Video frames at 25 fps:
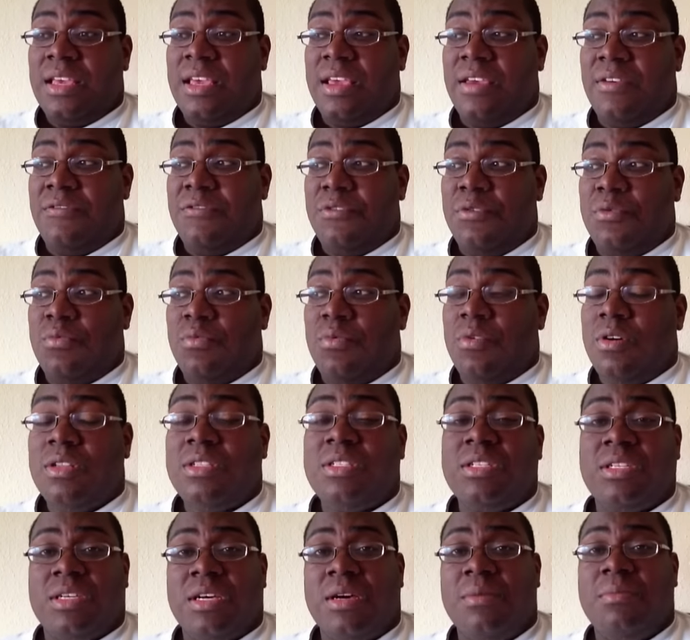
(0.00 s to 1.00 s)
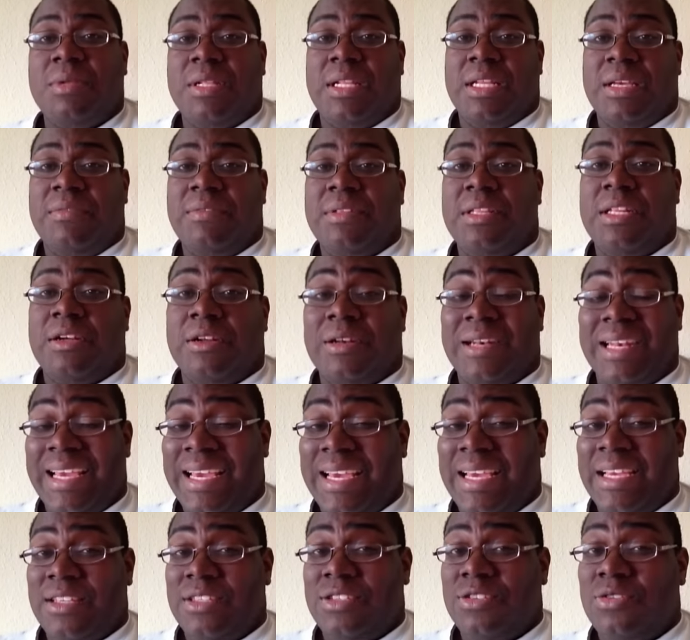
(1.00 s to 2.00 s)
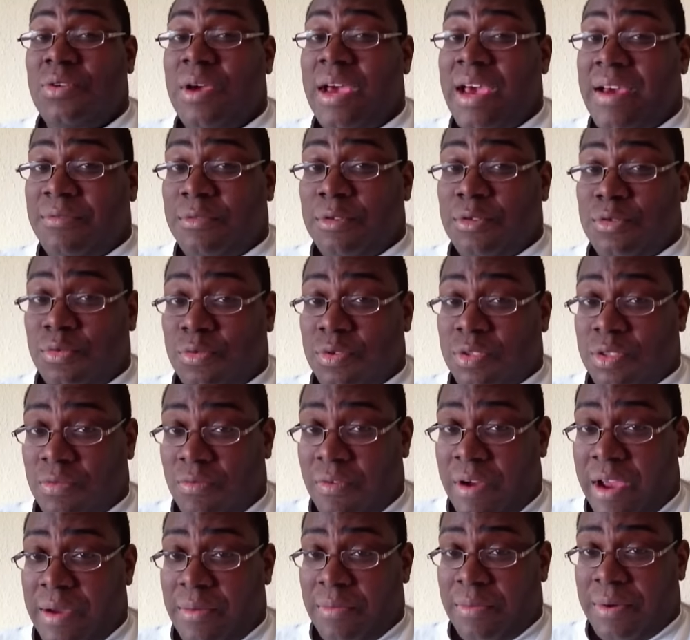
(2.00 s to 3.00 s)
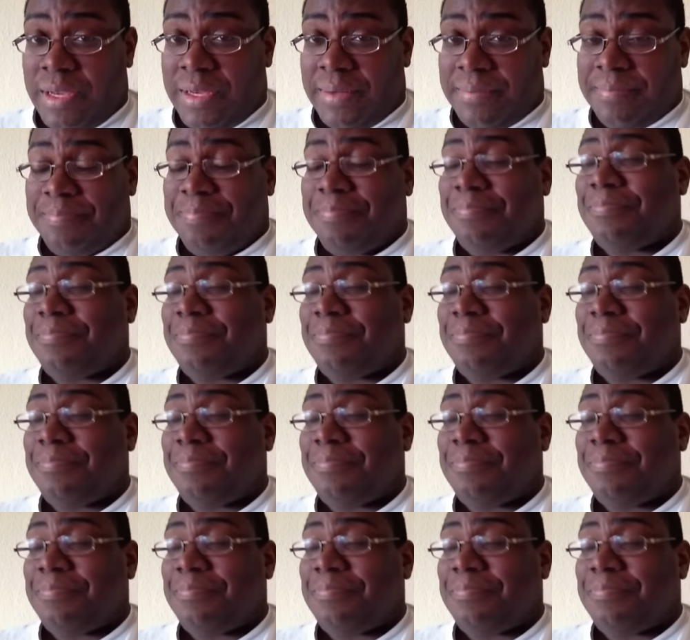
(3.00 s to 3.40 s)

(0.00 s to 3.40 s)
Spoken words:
if you want to come and live in their land, you have to do it the right way.